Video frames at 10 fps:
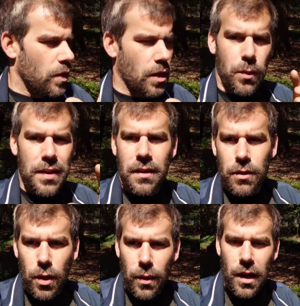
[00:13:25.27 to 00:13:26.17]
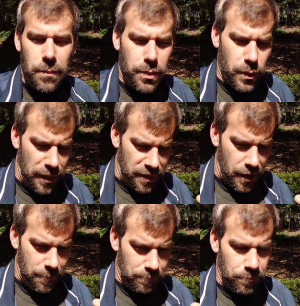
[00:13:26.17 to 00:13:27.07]
You know, we didn't grow up with
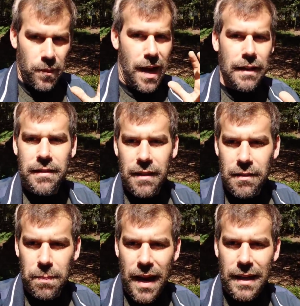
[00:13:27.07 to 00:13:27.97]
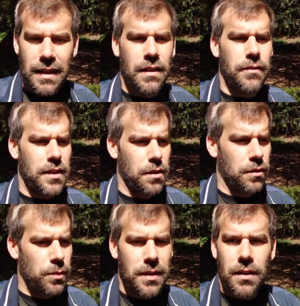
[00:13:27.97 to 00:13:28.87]
ISIS beheading
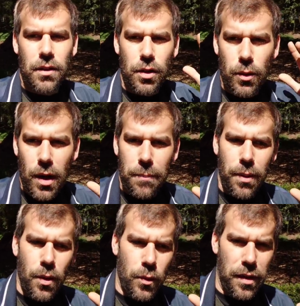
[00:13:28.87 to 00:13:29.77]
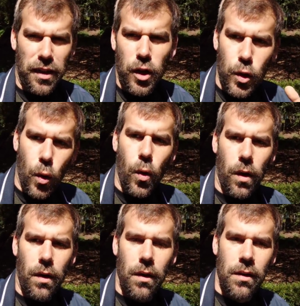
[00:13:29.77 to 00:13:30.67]
videos. We didn't grow up with
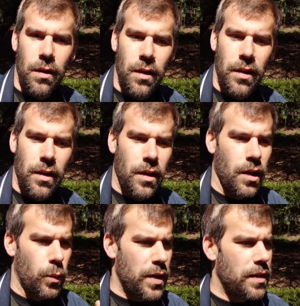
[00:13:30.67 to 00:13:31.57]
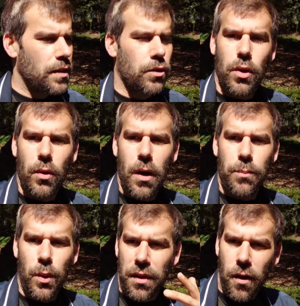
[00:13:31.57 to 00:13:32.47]
gore. We didn't grow
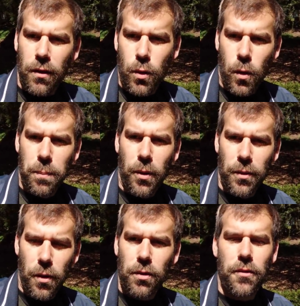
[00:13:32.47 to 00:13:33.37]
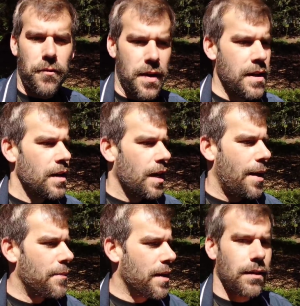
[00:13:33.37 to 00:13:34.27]
up with hardcore pornography.
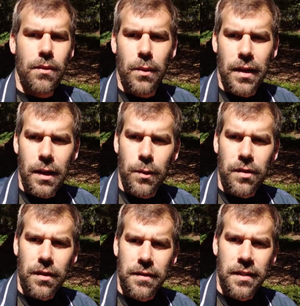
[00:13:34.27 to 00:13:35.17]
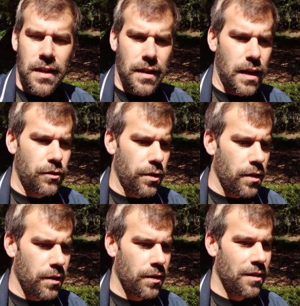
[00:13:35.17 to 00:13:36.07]
I mean, when I was a
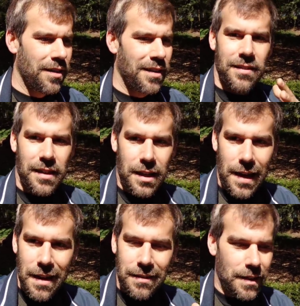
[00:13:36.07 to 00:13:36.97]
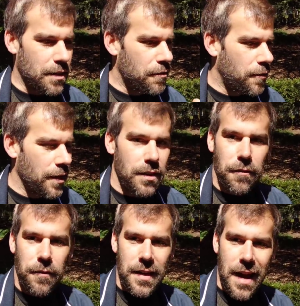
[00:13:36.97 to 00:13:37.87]
teenager, it's the classic. You find
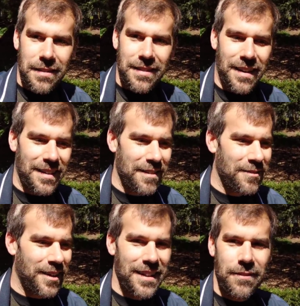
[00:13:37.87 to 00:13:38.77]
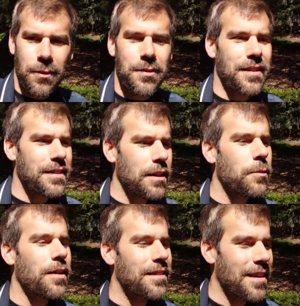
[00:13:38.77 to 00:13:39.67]
the Fiesta. You find, what was it, the
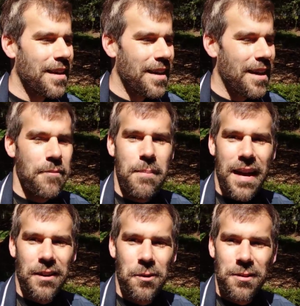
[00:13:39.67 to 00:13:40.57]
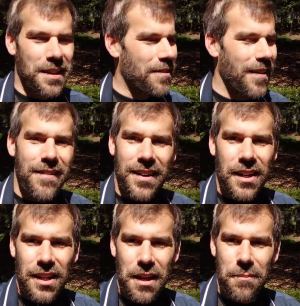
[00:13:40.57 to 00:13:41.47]
other ones? Men Only, whatever,
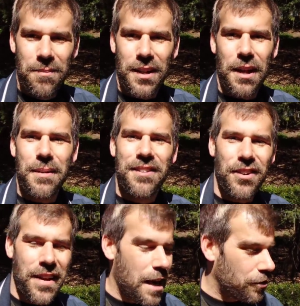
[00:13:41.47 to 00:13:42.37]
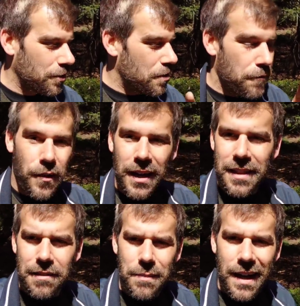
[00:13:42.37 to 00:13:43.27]
Club International, you
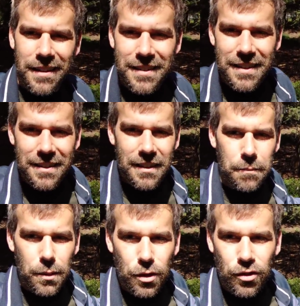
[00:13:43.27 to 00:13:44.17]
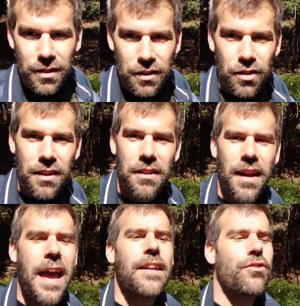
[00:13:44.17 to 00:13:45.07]
find these magazines in the bush, in
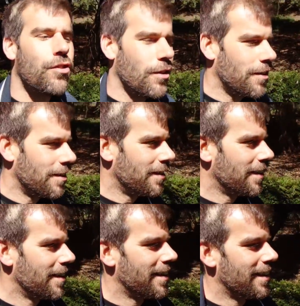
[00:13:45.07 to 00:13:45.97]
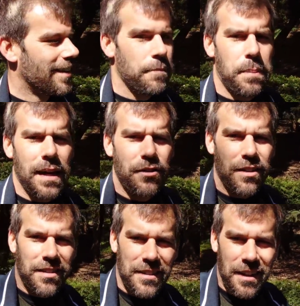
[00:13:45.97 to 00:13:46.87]
the hedge,
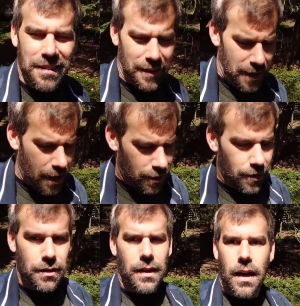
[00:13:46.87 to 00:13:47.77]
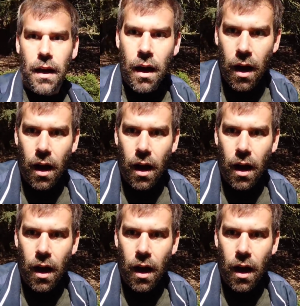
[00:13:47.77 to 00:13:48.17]
pages stuck together, and you're like,